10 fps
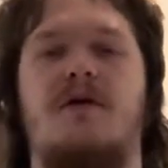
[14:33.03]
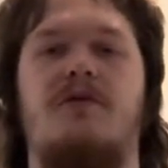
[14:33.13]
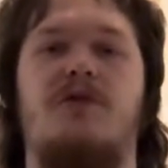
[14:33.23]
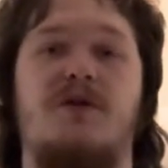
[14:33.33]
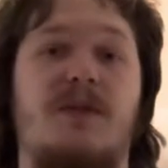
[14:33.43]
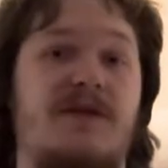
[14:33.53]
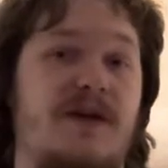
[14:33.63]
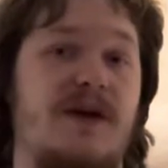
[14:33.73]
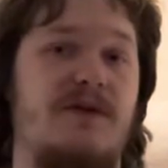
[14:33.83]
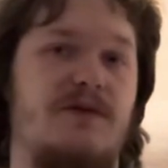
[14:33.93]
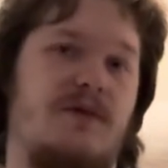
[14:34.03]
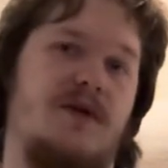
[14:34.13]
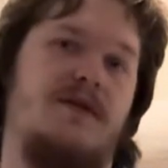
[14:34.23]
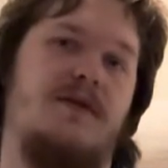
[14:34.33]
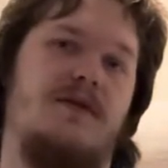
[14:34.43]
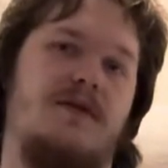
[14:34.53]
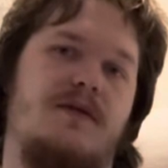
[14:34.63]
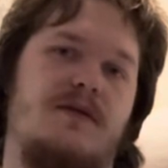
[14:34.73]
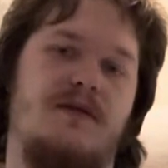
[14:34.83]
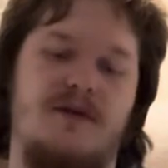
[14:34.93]
One of my favorite ones,
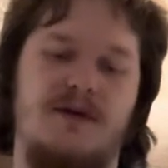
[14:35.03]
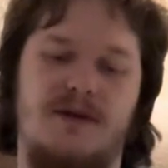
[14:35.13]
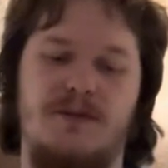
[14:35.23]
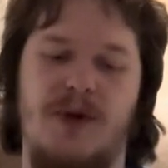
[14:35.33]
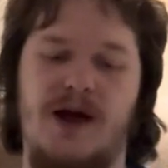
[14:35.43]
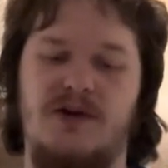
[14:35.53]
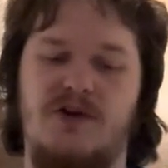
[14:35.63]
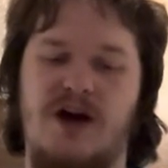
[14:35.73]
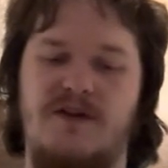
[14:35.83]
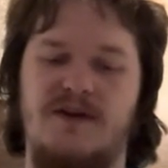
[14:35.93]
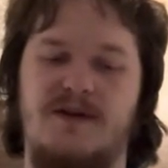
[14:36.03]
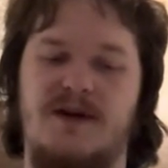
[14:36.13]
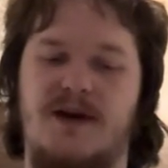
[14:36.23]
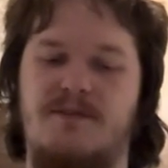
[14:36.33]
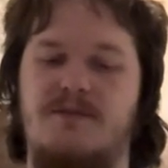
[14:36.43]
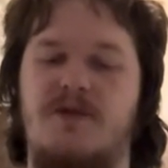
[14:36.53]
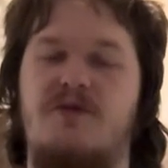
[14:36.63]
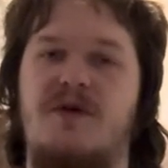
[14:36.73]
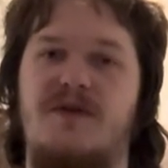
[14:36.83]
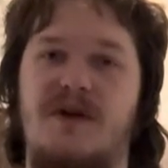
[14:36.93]
this is back to graphics again, one of
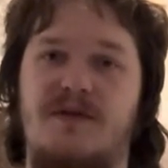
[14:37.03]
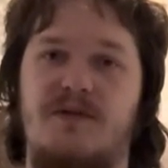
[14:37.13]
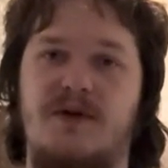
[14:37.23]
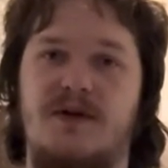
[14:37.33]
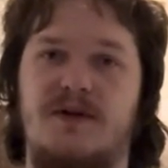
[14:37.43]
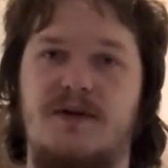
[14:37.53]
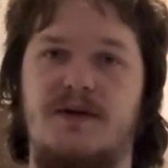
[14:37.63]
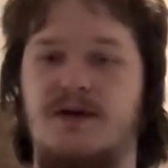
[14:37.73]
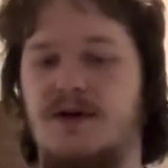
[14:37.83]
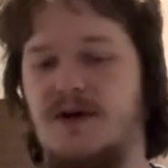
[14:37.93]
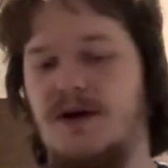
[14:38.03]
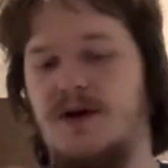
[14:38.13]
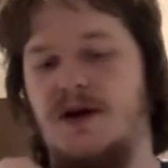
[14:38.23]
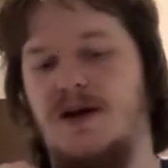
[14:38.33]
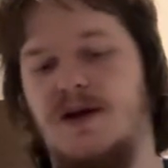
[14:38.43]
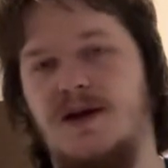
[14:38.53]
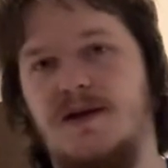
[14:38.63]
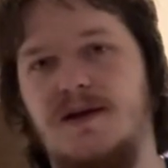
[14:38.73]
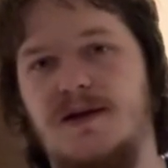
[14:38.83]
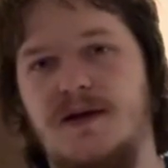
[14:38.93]
my favorite ones is,